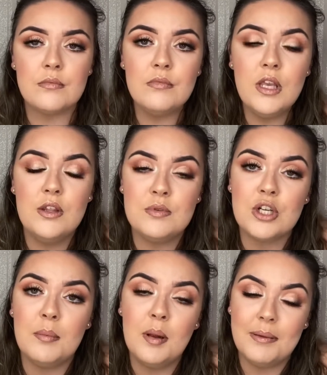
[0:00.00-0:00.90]
there was a
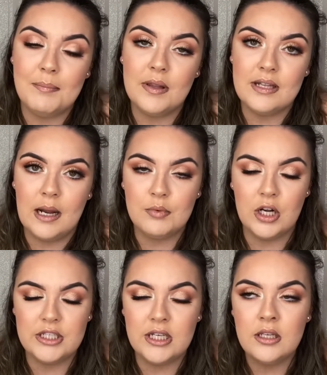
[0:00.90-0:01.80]
couple of people that helped
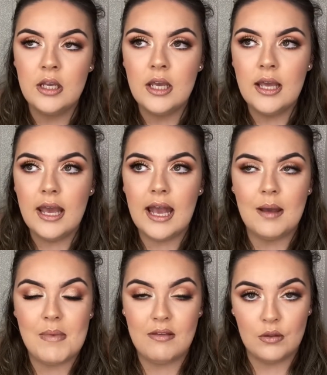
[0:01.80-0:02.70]
Grania
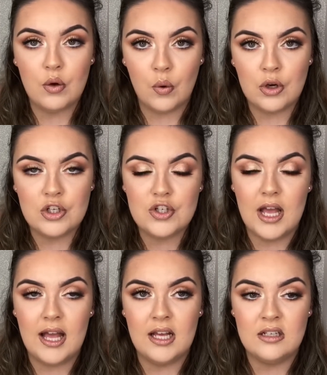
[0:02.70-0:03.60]
in the course,
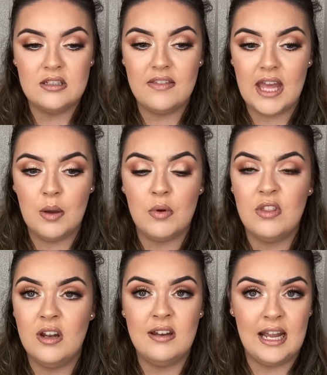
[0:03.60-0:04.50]
and they were the
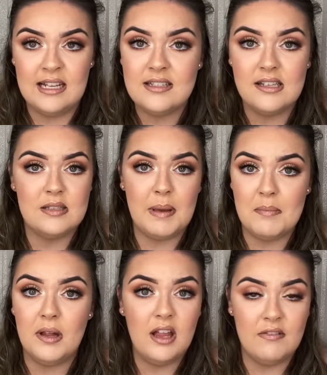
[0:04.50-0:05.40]
nicest
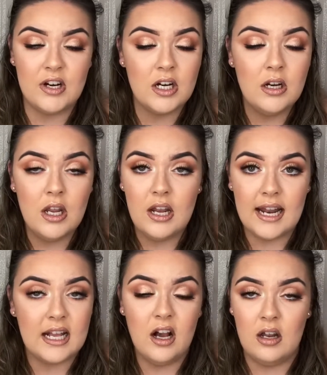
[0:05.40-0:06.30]
people ever.
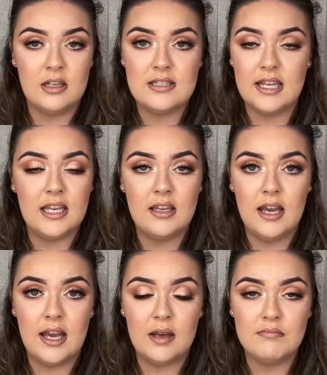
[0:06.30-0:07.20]
Like honestly,
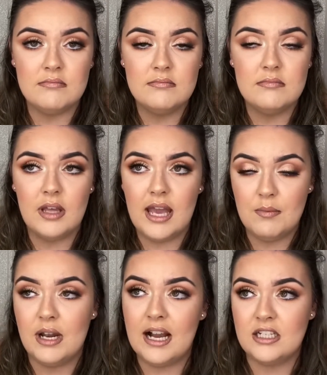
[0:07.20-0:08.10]
it would
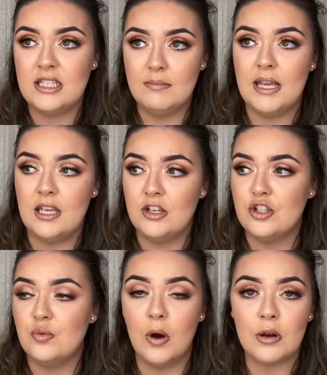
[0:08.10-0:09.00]
actually make you just
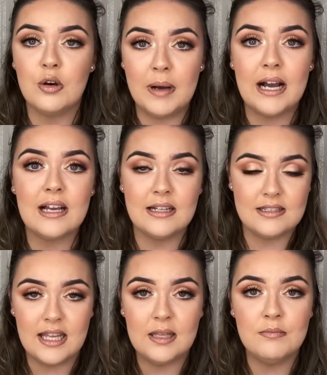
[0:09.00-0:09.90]
want to go back and
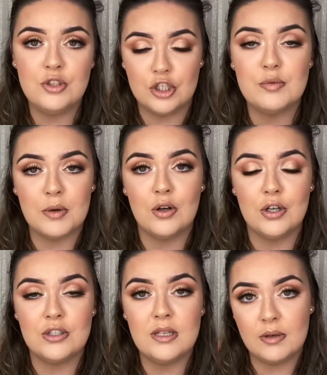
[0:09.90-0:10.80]
see them just
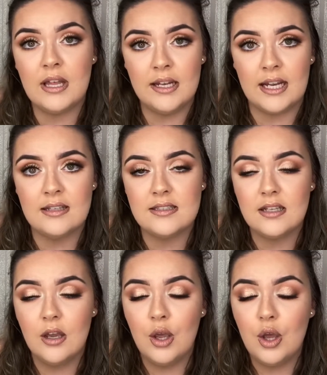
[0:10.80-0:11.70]
because they were that nice.
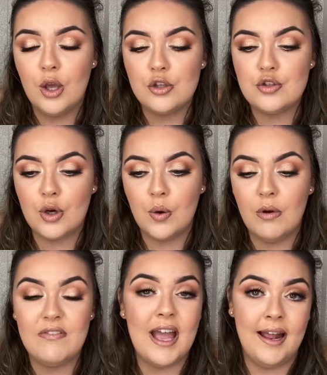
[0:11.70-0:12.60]
So if
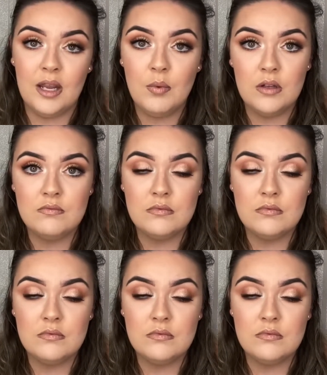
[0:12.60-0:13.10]
anyone